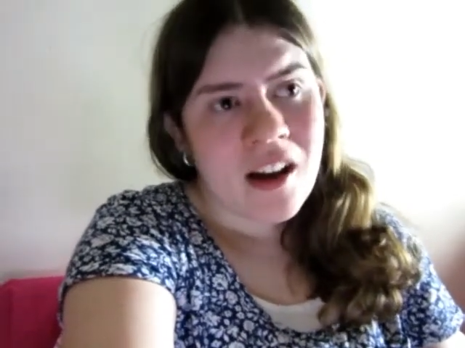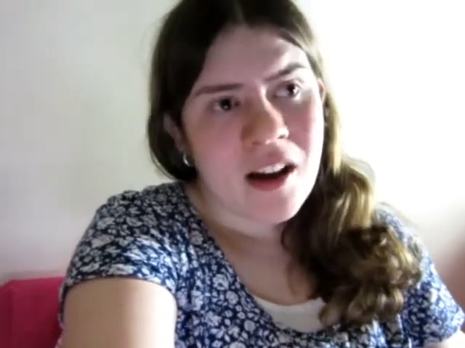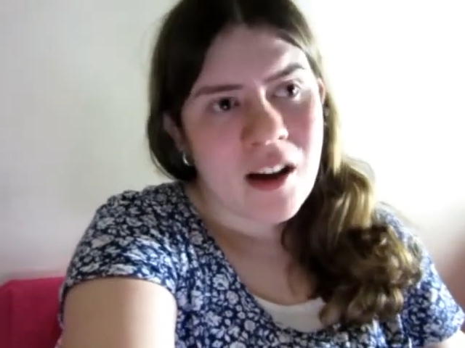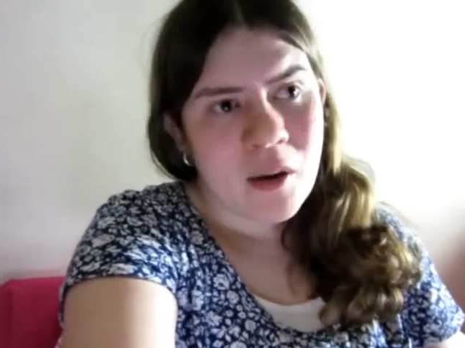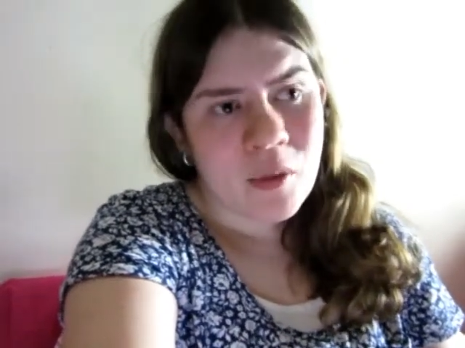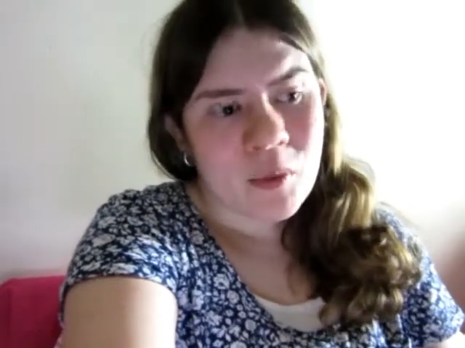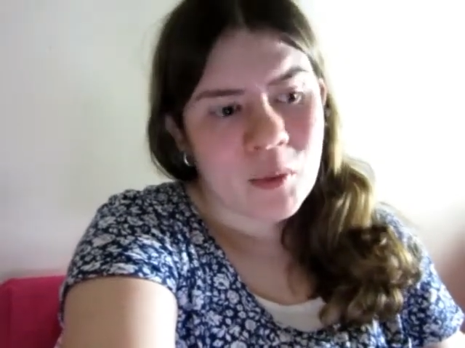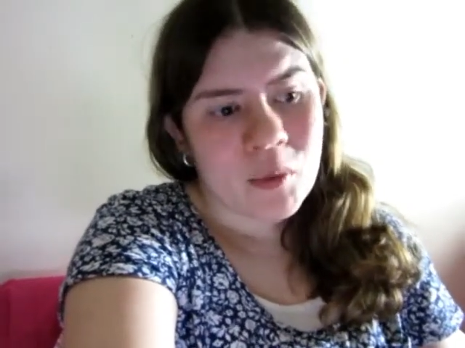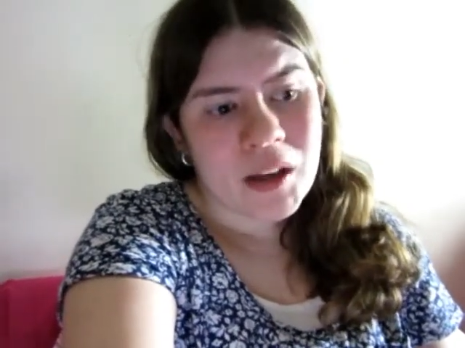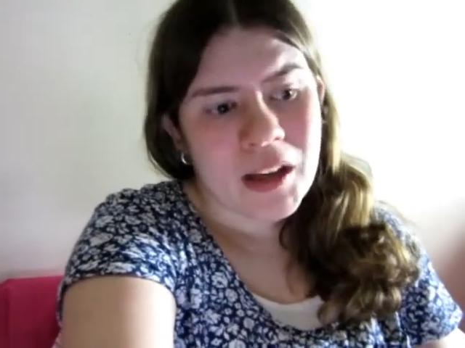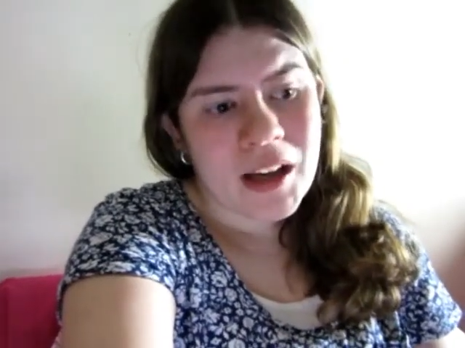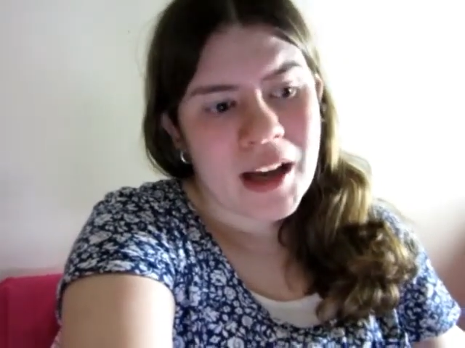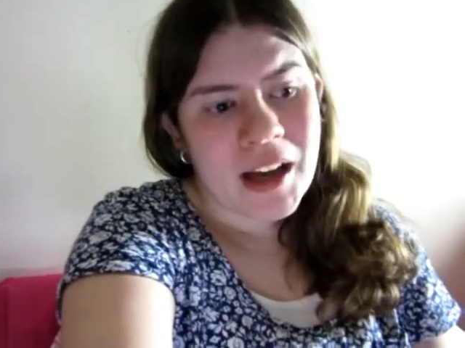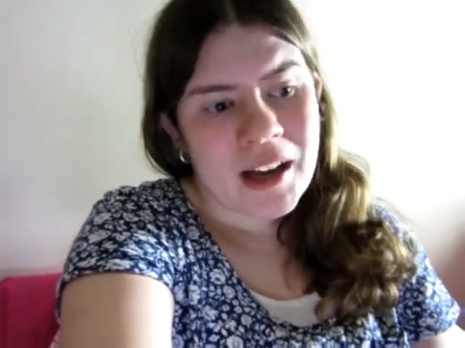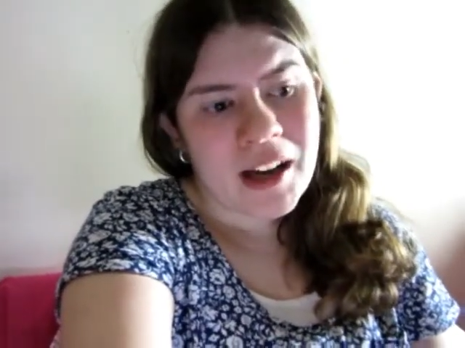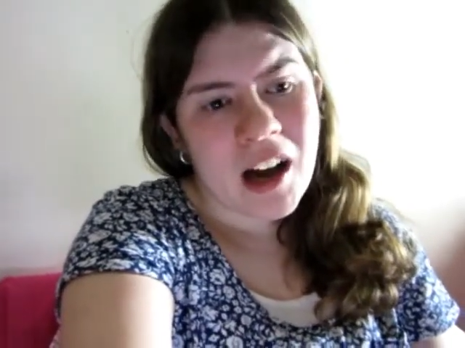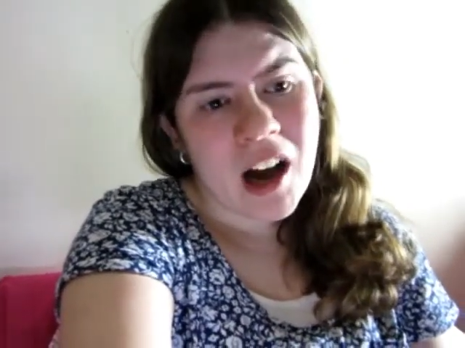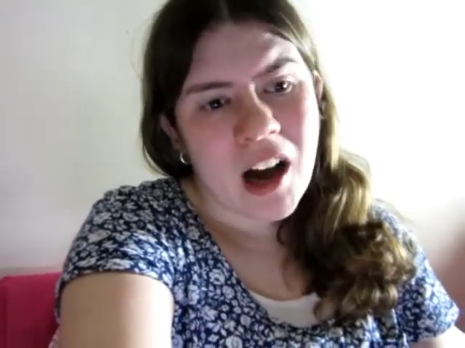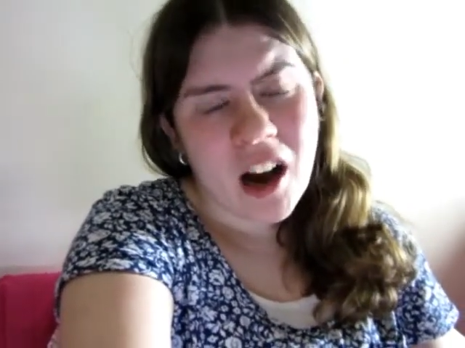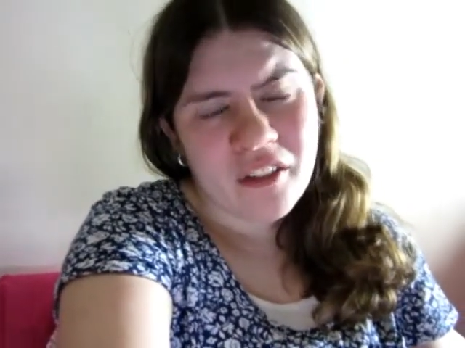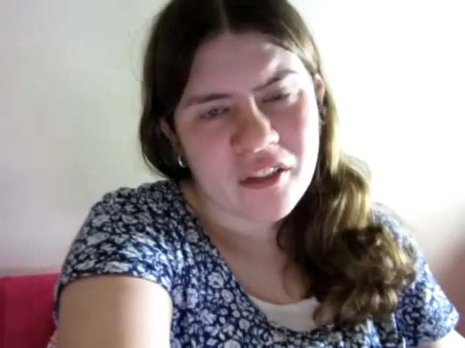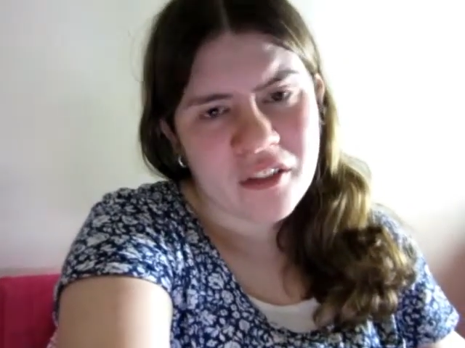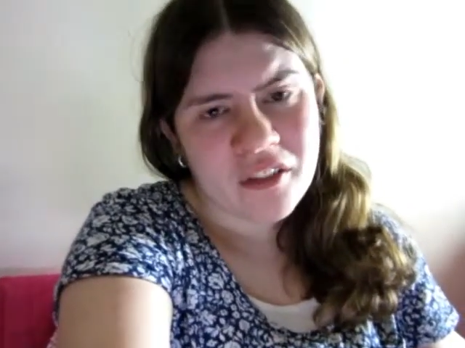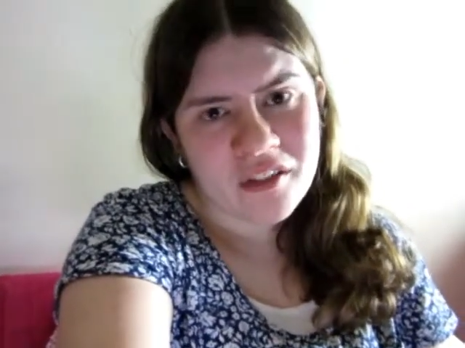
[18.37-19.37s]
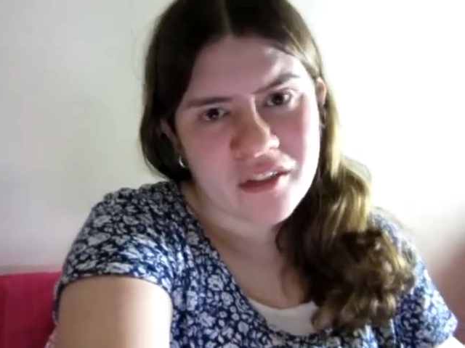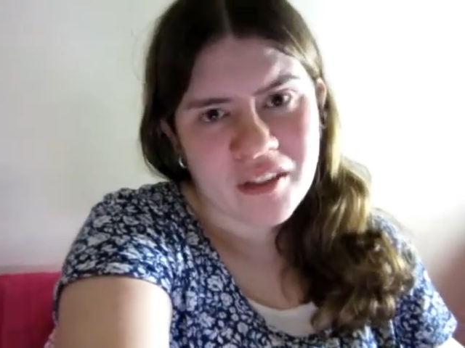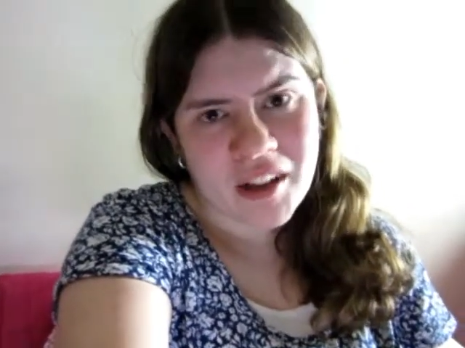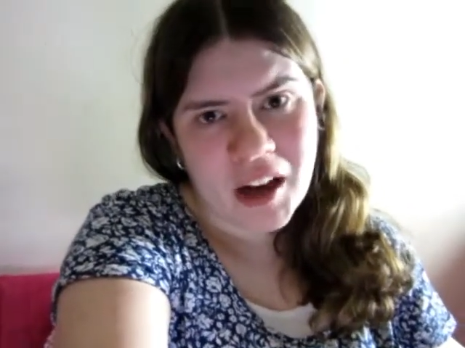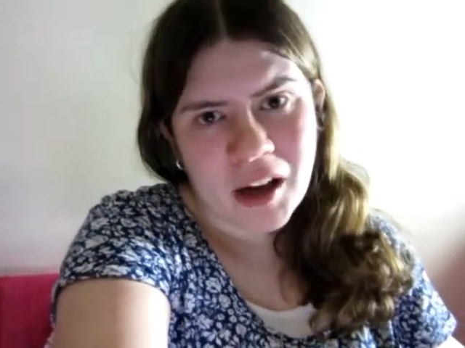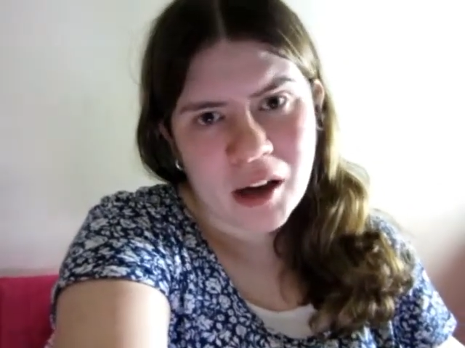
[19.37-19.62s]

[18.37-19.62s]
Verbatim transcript: Um, we had half of